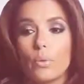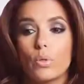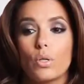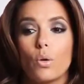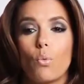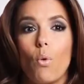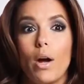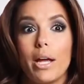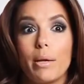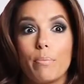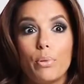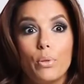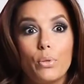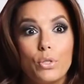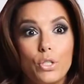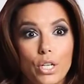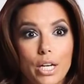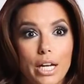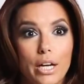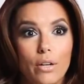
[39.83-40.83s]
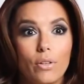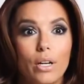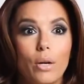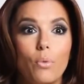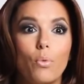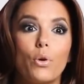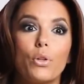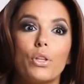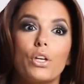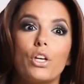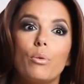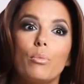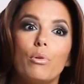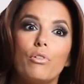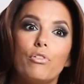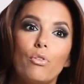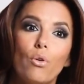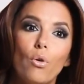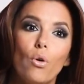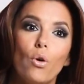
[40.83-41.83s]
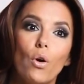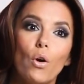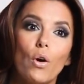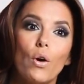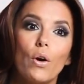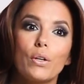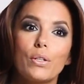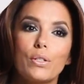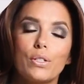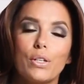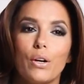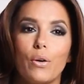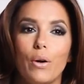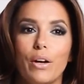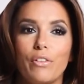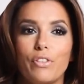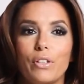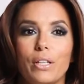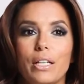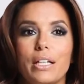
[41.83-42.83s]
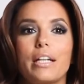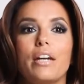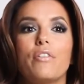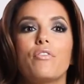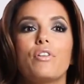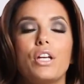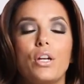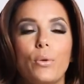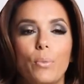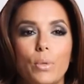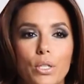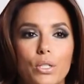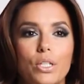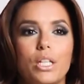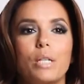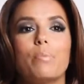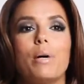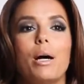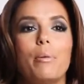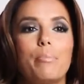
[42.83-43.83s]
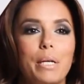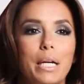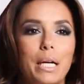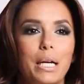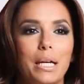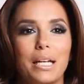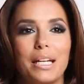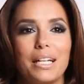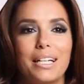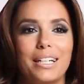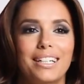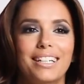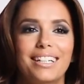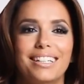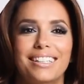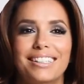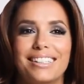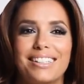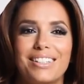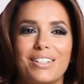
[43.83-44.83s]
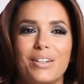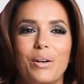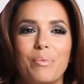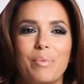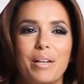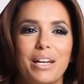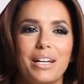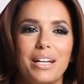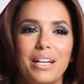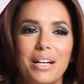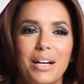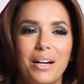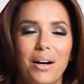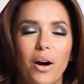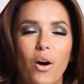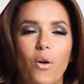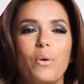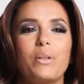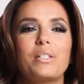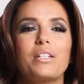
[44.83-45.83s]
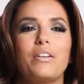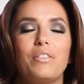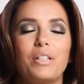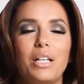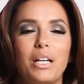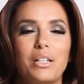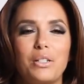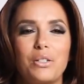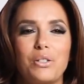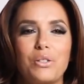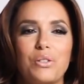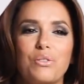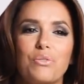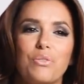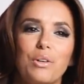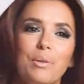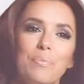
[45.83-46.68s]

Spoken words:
There was a white Pucci gown I wore the year before. So I feel like every year we just keep upping it. So I'm gonna always have a lot to choose